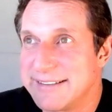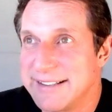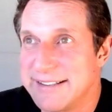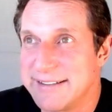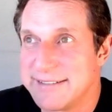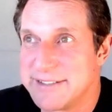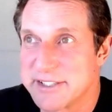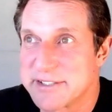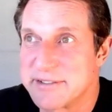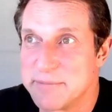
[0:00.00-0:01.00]
and
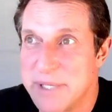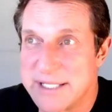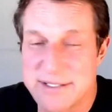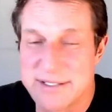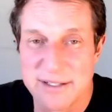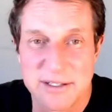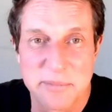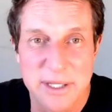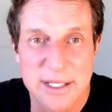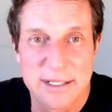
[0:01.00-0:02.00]
just basically
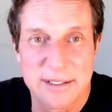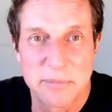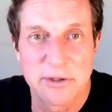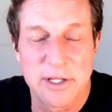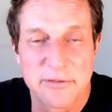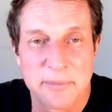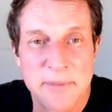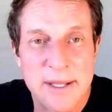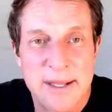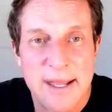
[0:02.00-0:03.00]
humiliated both of them
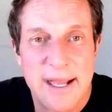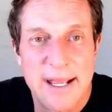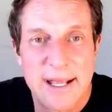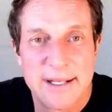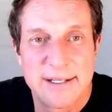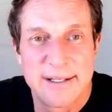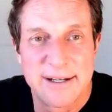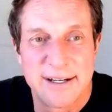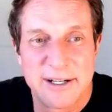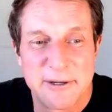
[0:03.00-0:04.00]
and
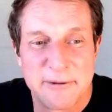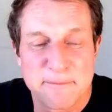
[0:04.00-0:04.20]
uh